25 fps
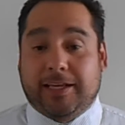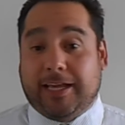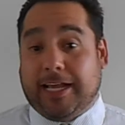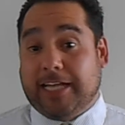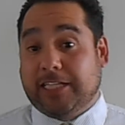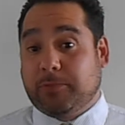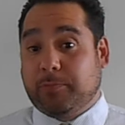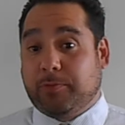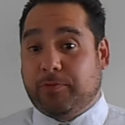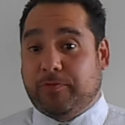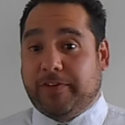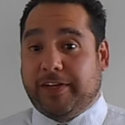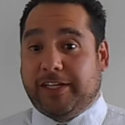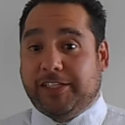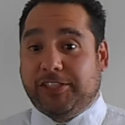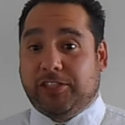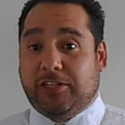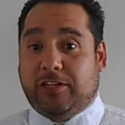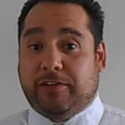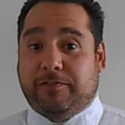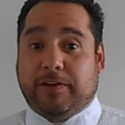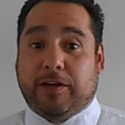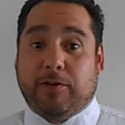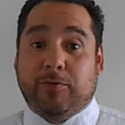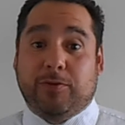As a
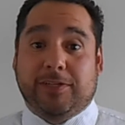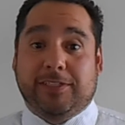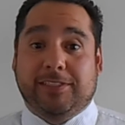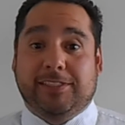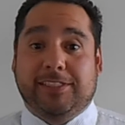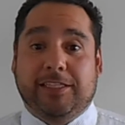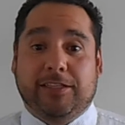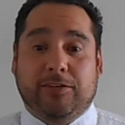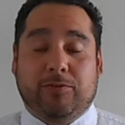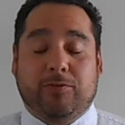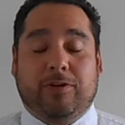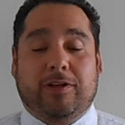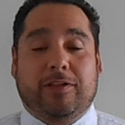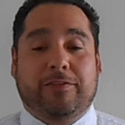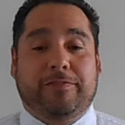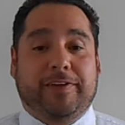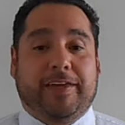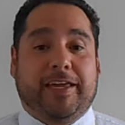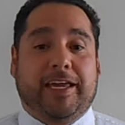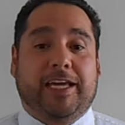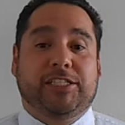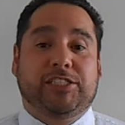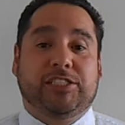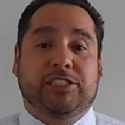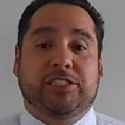professional, if I want to see the
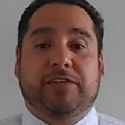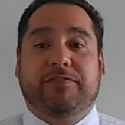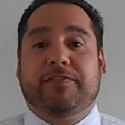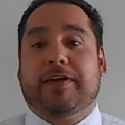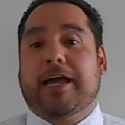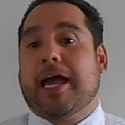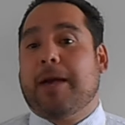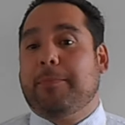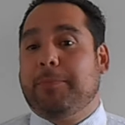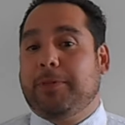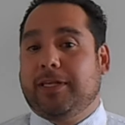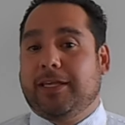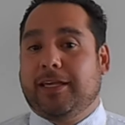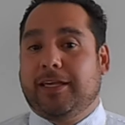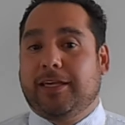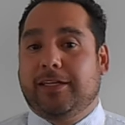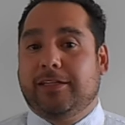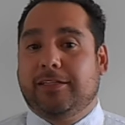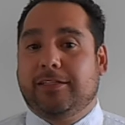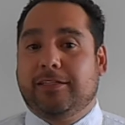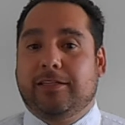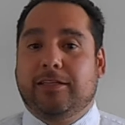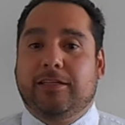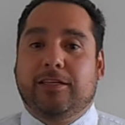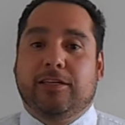qualifications of an
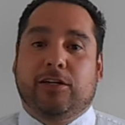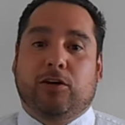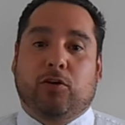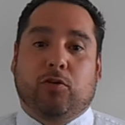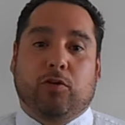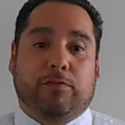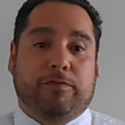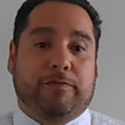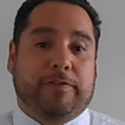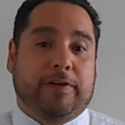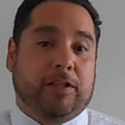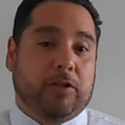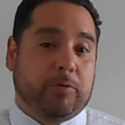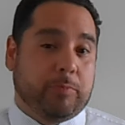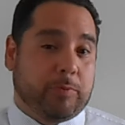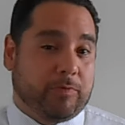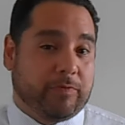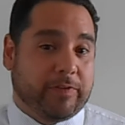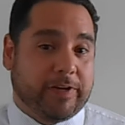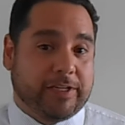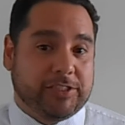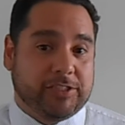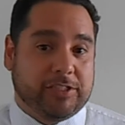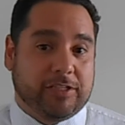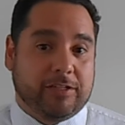applicant or a fellow
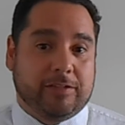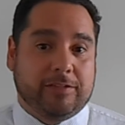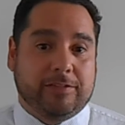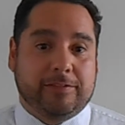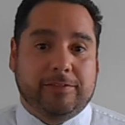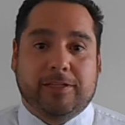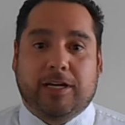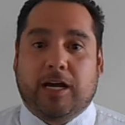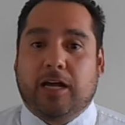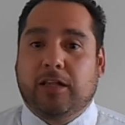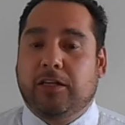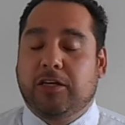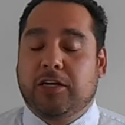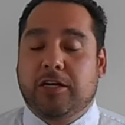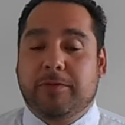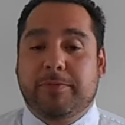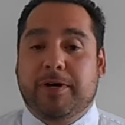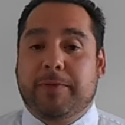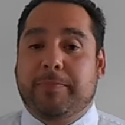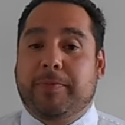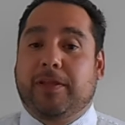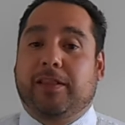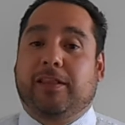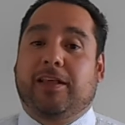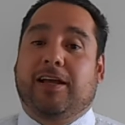professional, I'll look them
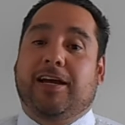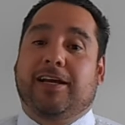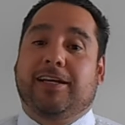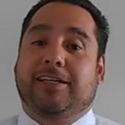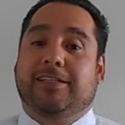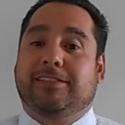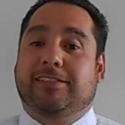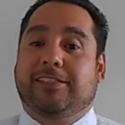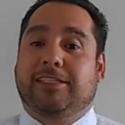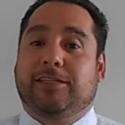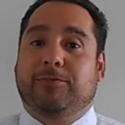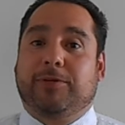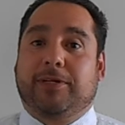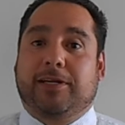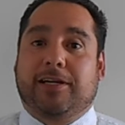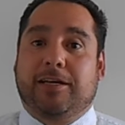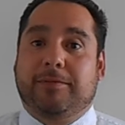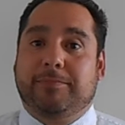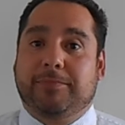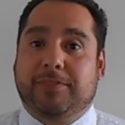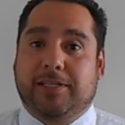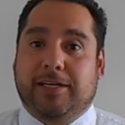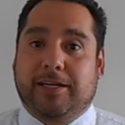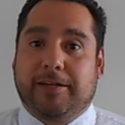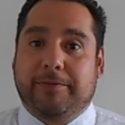up online and see what
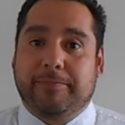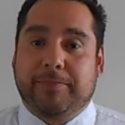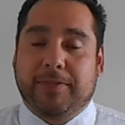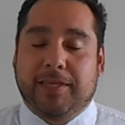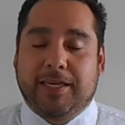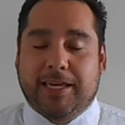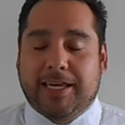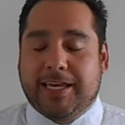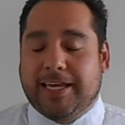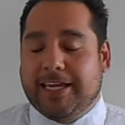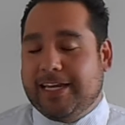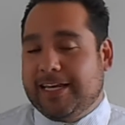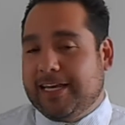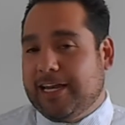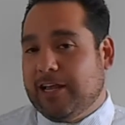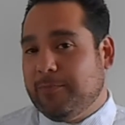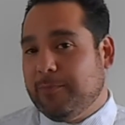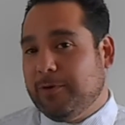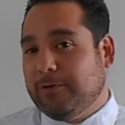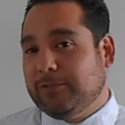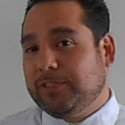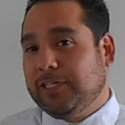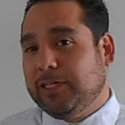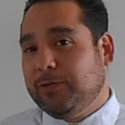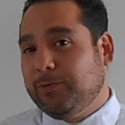comes up. Now,
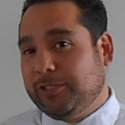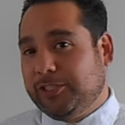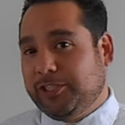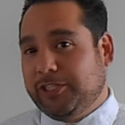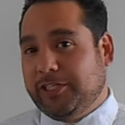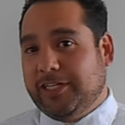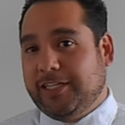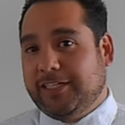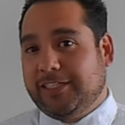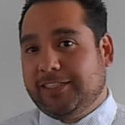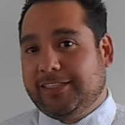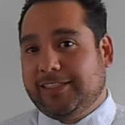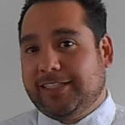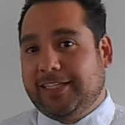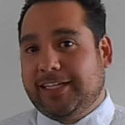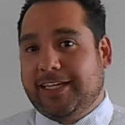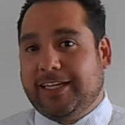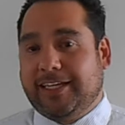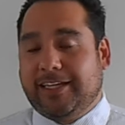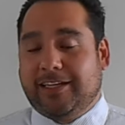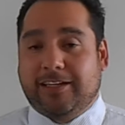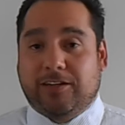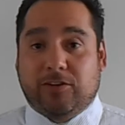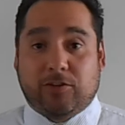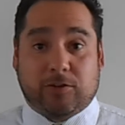mostly what you're going to
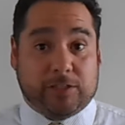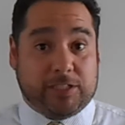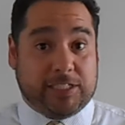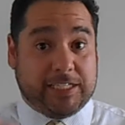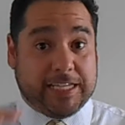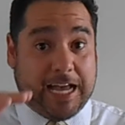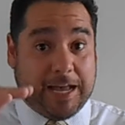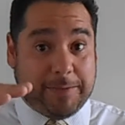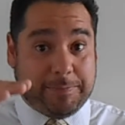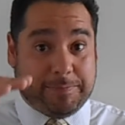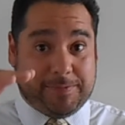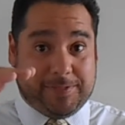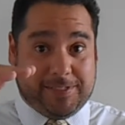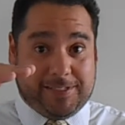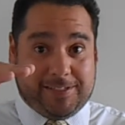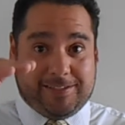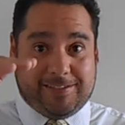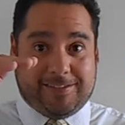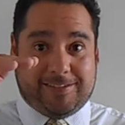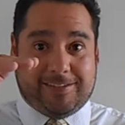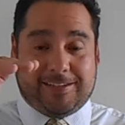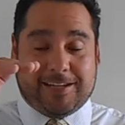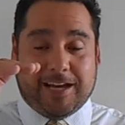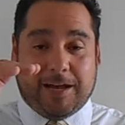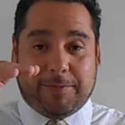see, top
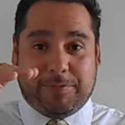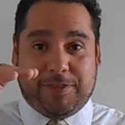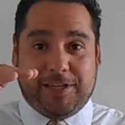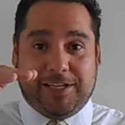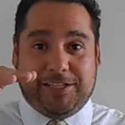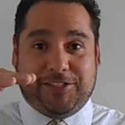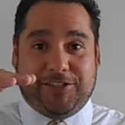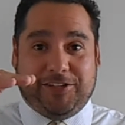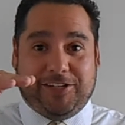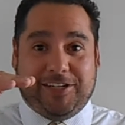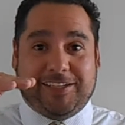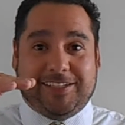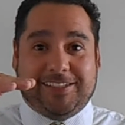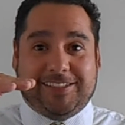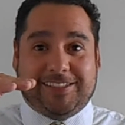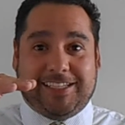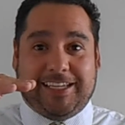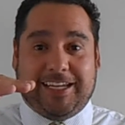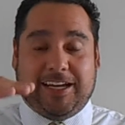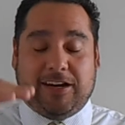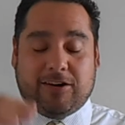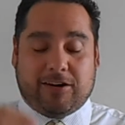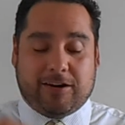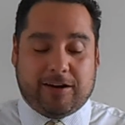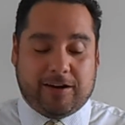things you're going to
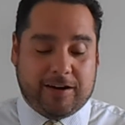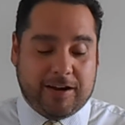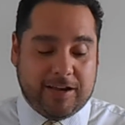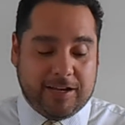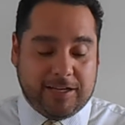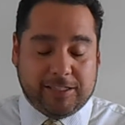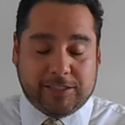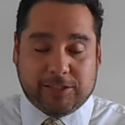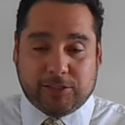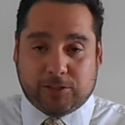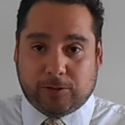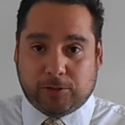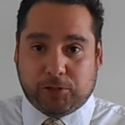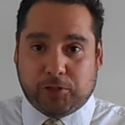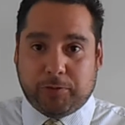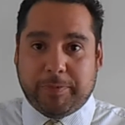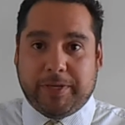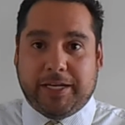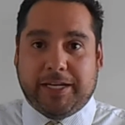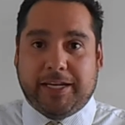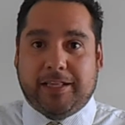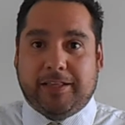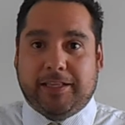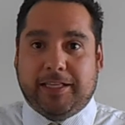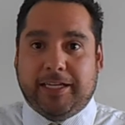see are social
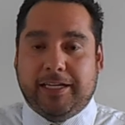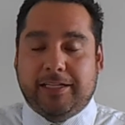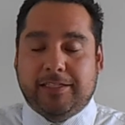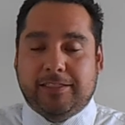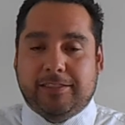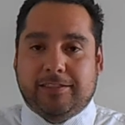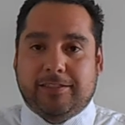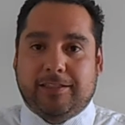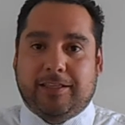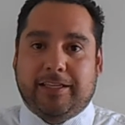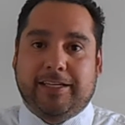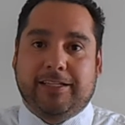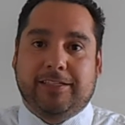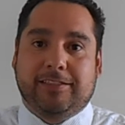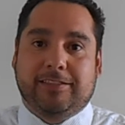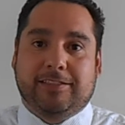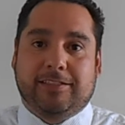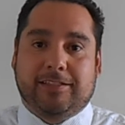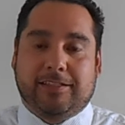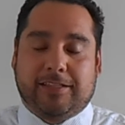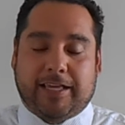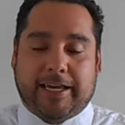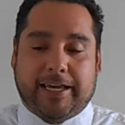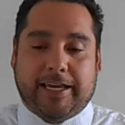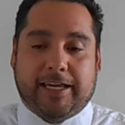media
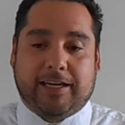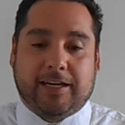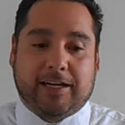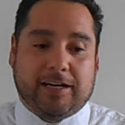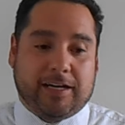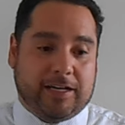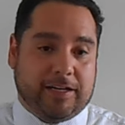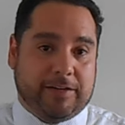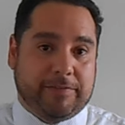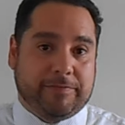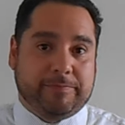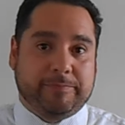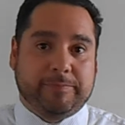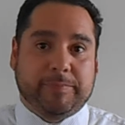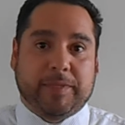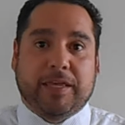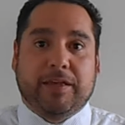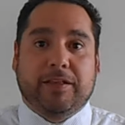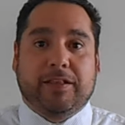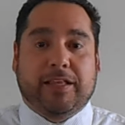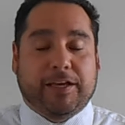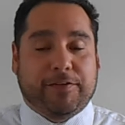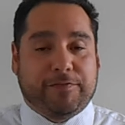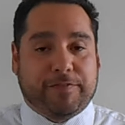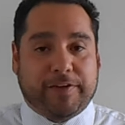links like
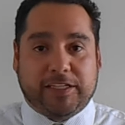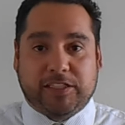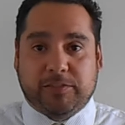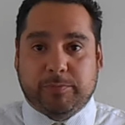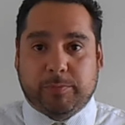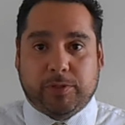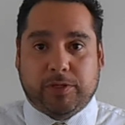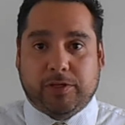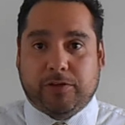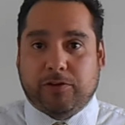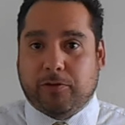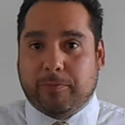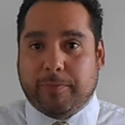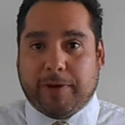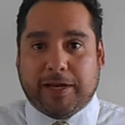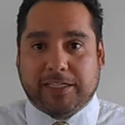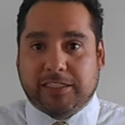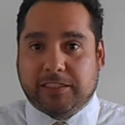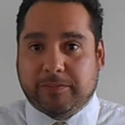Facebook or